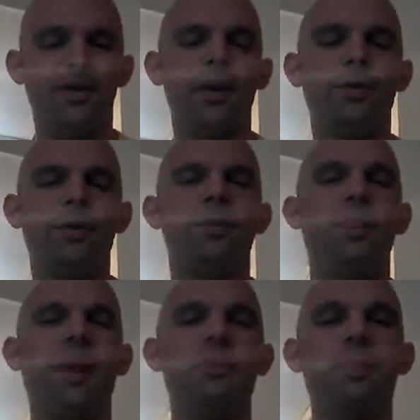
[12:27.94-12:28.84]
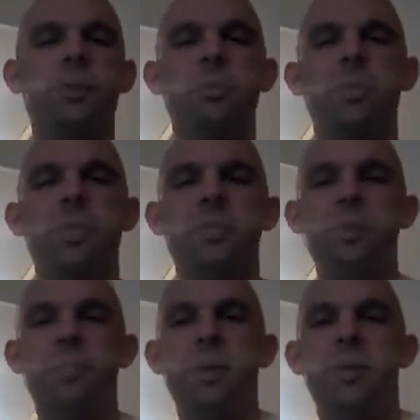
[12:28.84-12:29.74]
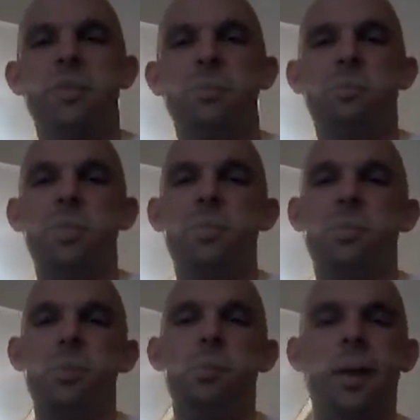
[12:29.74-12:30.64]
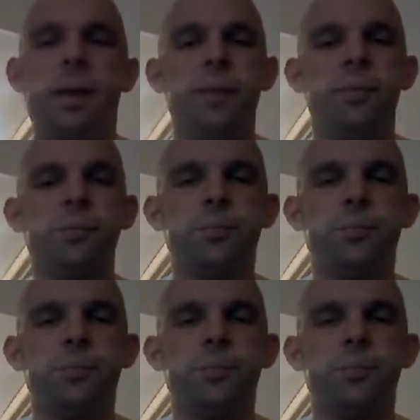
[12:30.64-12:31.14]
I switch the packs back to where they should be, you know, the blue and the blue pack.